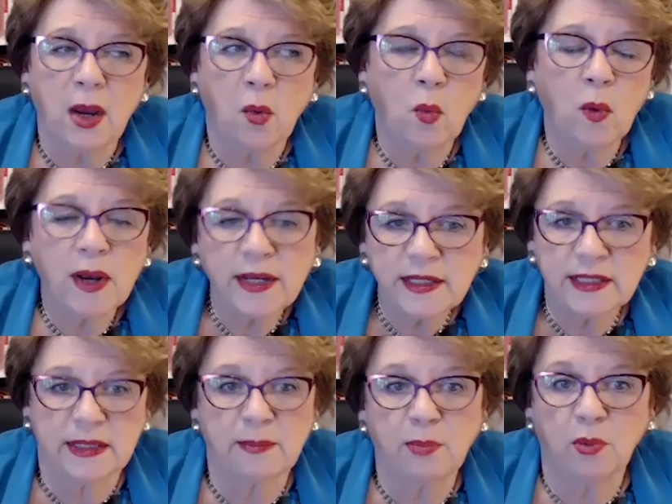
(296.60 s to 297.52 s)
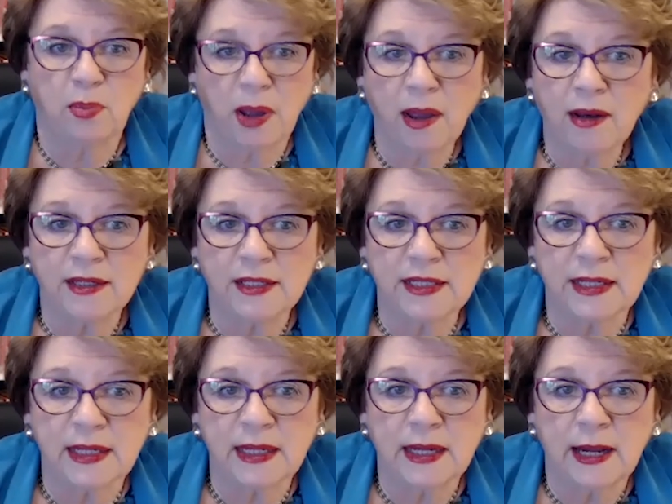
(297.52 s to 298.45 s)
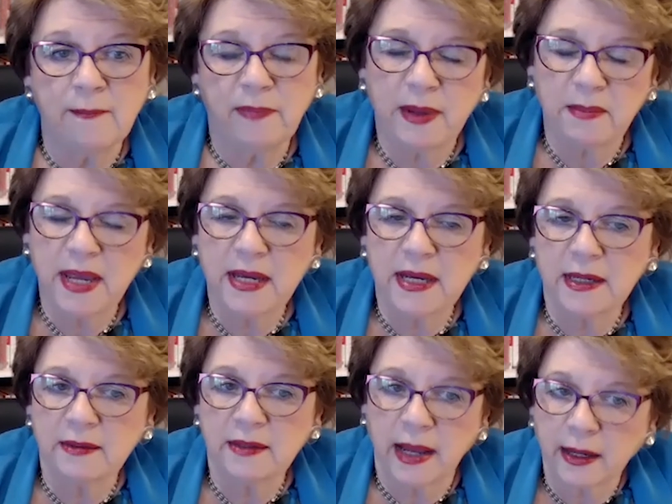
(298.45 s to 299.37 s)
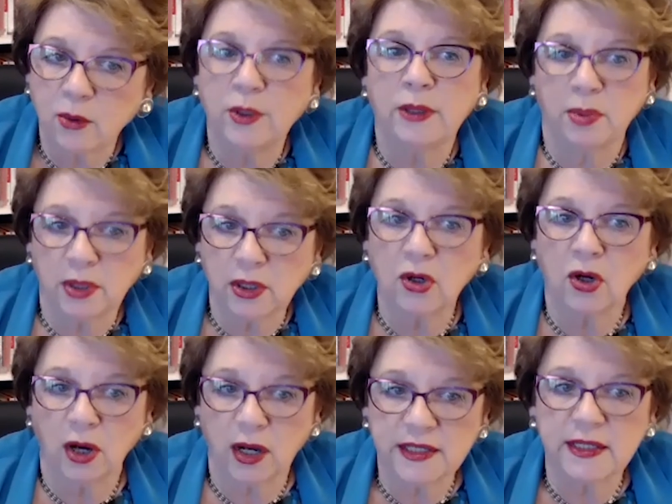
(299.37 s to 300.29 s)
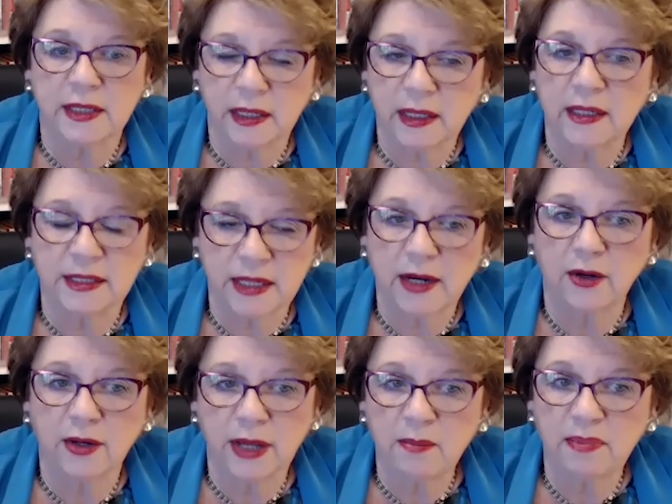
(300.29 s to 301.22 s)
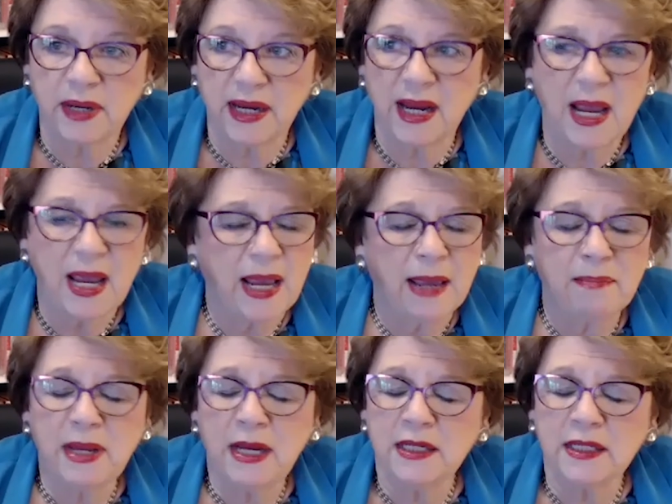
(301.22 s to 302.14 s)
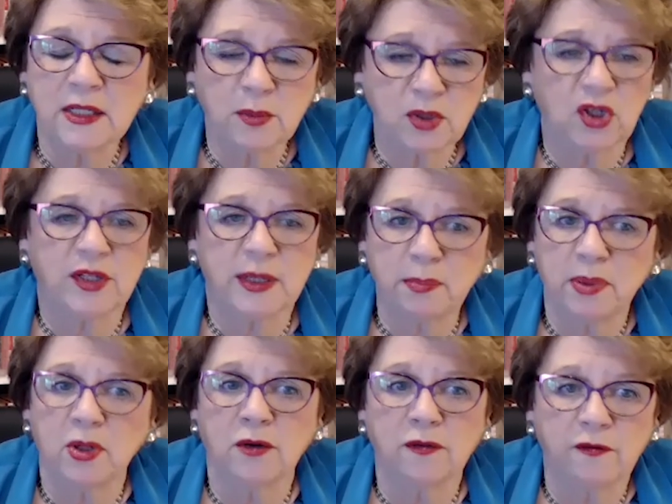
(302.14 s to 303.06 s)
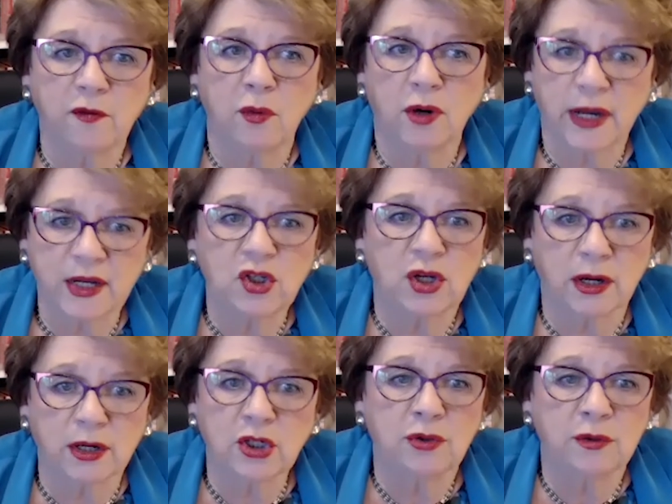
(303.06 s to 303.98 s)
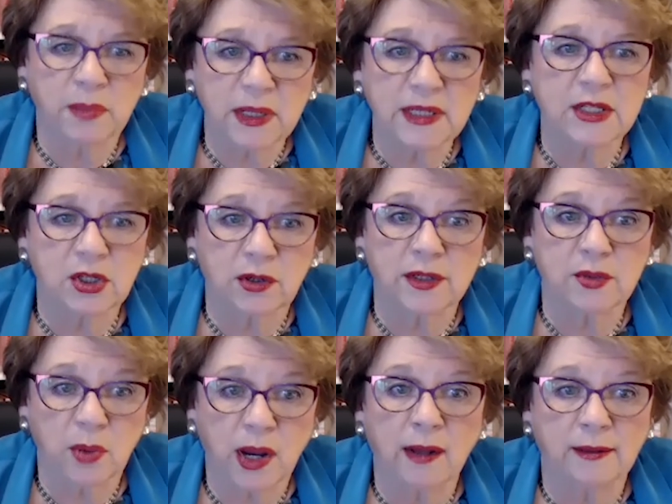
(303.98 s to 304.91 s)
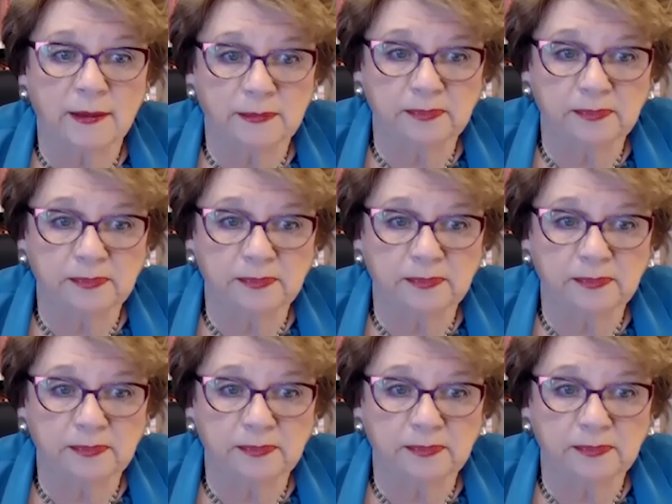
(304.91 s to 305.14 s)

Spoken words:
one simple policy, they made it equitable across the entire company and made it much simpler for HR to administer as well.